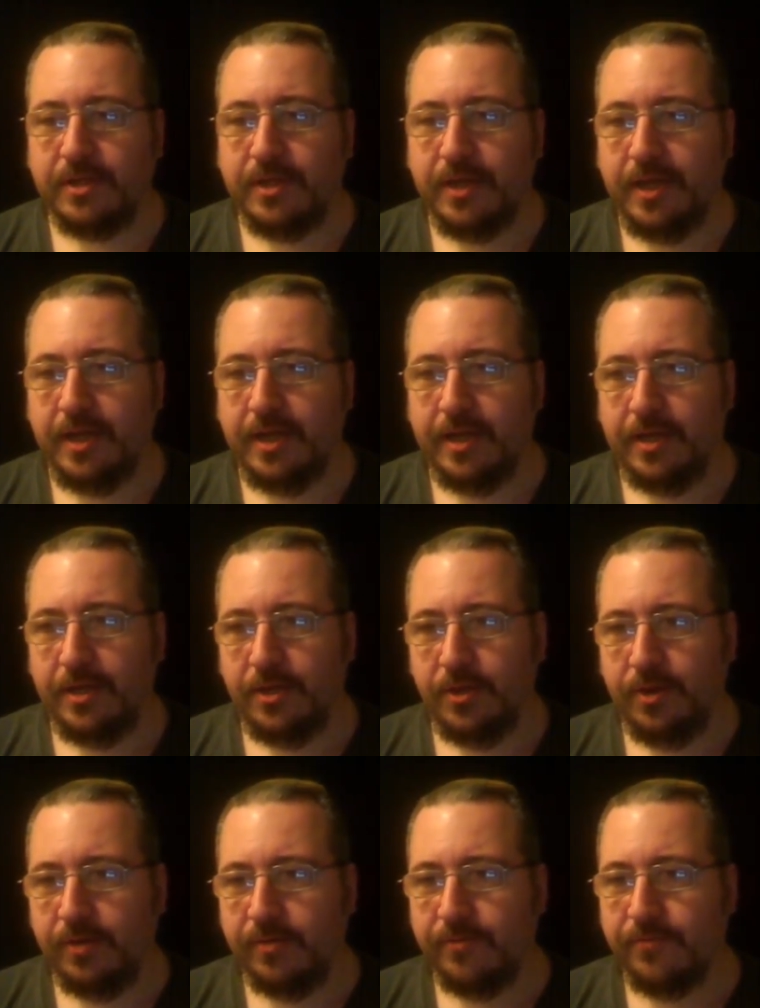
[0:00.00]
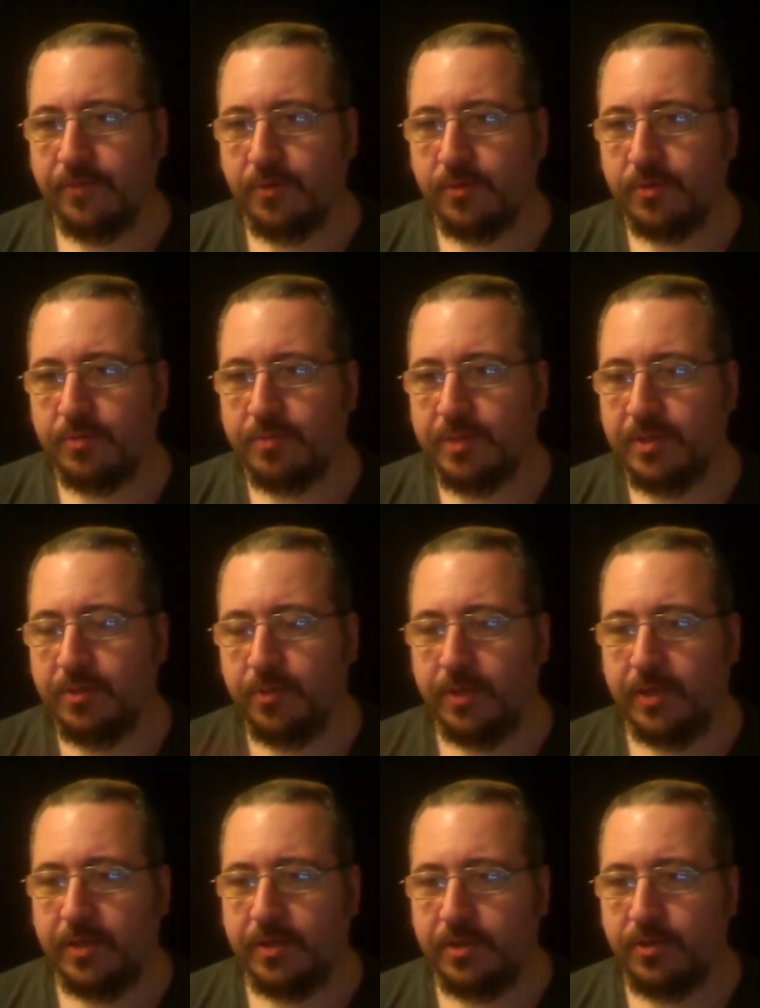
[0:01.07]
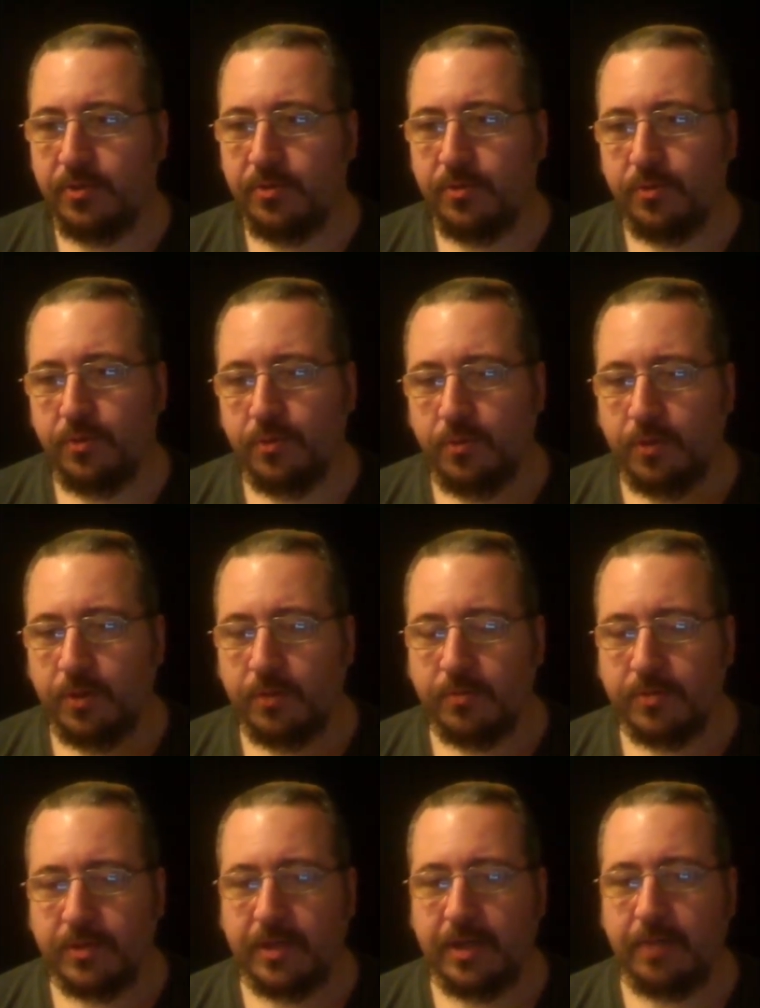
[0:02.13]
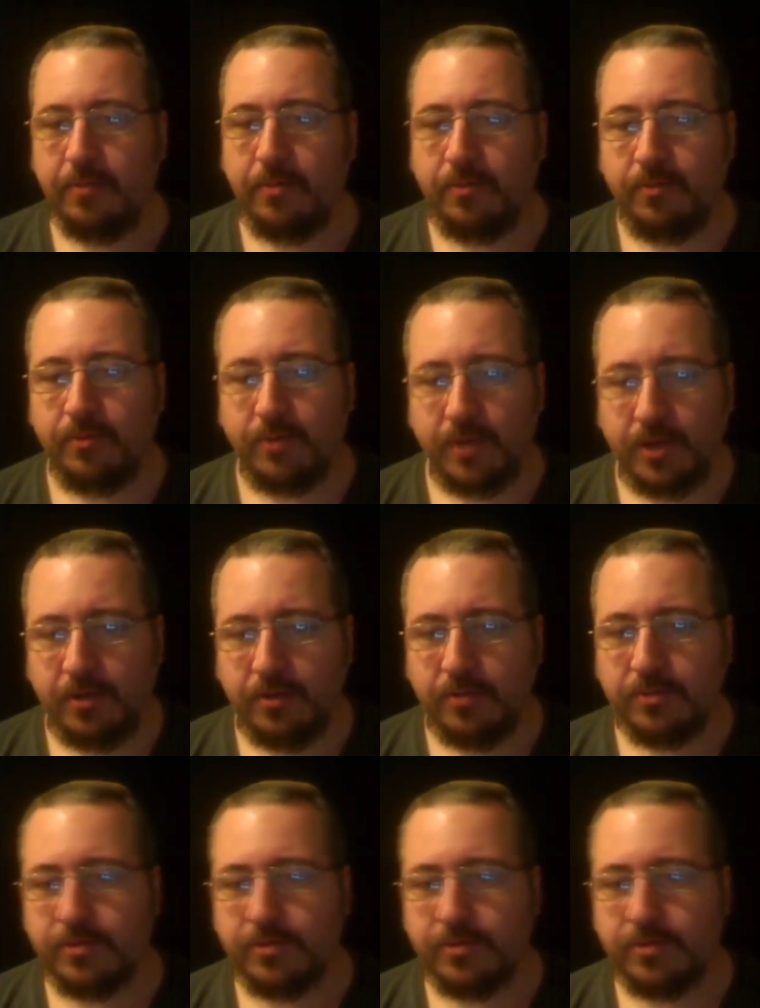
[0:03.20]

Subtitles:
and you have to vote between the 2. One will stay, one will go.